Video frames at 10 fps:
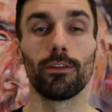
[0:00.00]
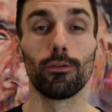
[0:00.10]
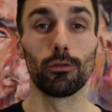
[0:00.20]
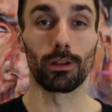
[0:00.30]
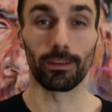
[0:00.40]
have
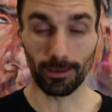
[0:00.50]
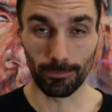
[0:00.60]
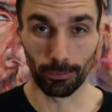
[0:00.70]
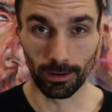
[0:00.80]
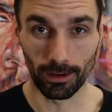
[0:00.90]
all, at
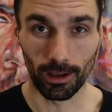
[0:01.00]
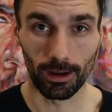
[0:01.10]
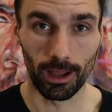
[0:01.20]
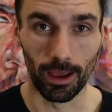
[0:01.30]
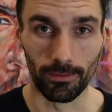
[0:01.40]
some point in
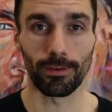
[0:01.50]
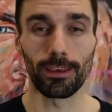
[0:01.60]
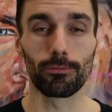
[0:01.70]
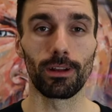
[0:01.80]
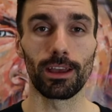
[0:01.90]
our lives,
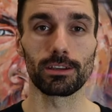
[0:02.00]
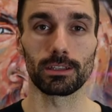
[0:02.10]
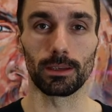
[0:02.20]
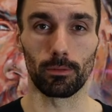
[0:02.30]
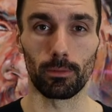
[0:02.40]
faced
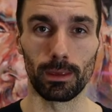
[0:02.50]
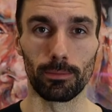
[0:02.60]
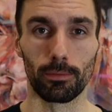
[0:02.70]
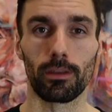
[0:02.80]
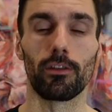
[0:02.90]
relationships with
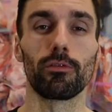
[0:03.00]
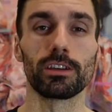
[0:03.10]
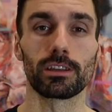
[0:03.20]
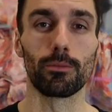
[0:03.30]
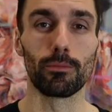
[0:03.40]
people that have
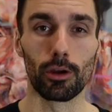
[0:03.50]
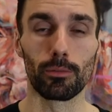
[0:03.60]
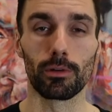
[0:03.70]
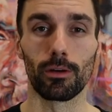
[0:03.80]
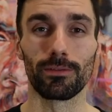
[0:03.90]
reached a
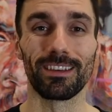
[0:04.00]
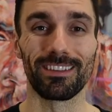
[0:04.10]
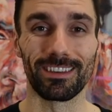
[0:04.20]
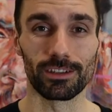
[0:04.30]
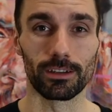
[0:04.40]
moment of
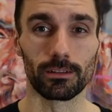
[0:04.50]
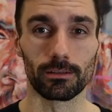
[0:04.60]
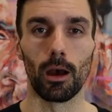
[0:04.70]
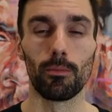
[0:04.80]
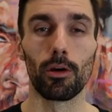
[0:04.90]

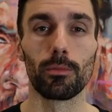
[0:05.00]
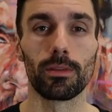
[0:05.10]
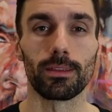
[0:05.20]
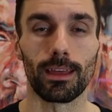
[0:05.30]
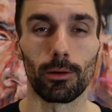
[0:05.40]
decision, a
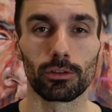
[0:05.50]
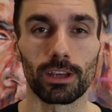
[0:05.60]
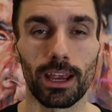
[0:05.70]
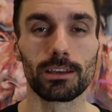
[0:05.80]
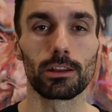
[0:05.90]
moment that will
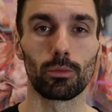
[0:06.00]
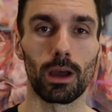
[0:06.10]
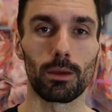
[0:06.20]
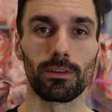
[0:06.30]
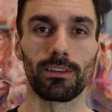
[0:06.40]
change the
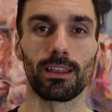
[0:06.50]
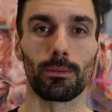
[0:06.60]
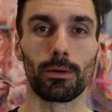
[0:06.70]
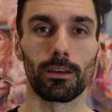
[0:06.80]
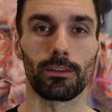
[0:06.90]
way we see
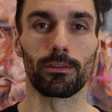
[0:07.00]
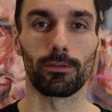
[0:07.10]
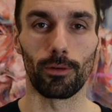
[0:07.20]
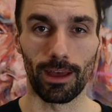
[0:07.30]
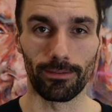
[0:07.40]
that person
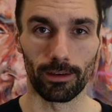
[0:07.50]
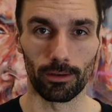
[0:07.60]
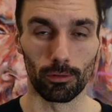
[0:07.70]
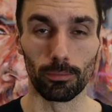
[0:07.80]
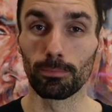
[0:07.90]

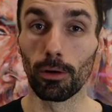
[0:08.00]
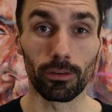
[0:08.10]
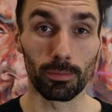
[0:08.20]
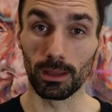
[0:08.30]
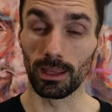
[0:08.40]
forever, or
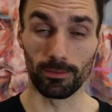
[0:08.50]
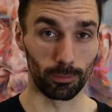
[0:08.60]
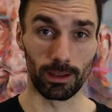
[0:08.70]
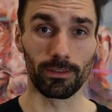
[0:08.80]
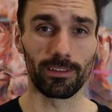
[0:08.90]
possibly if
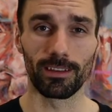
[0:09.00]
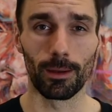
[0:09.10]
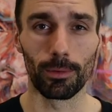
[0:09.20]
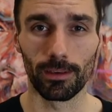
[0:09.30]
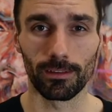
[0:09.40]
we'll ever see
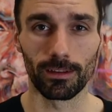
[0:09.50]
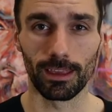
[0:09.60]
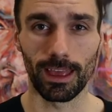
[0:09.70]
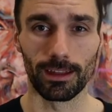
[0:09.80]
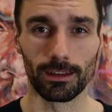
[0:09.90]
that person
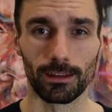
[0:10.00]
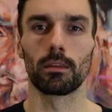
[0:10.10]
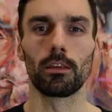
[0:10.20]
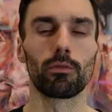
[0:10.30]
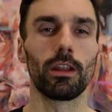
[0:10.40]
again.
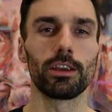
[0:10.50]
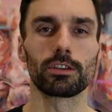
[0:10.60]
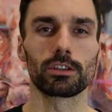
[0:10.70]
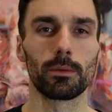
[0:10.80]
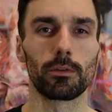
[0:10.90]
This
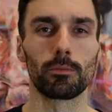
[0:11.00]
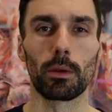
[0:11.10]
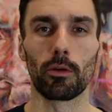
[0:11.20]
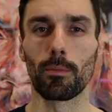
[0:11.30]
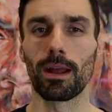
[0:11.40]
relationship could
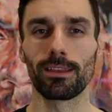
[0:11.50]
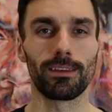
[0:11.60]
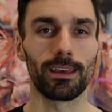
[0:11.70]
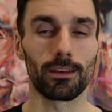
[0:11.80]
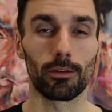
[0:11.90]
be a
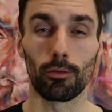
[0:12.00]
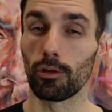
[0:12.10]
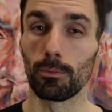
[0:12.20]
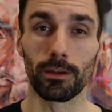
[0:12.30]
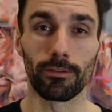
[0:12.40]
romantic, or it
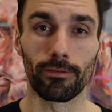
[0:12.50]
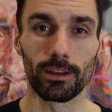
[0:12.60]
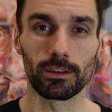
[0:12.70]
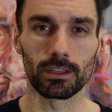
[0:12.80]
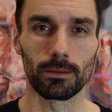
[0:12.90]
could be a
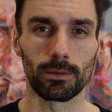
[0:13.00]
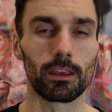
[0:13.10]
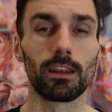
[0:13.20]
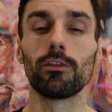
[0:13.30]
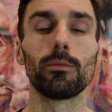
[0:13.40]
friendship. It
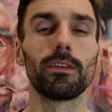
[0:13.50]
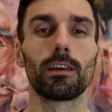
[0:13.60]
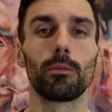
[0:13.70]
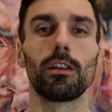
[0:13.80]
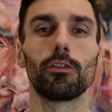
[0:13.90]
could even be
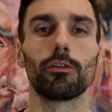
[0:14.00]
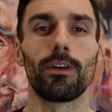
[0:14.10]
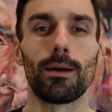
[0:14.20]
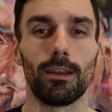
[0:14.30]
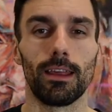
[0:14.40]
someone in your
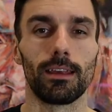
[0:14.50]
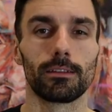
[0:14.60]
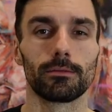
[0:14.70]
family.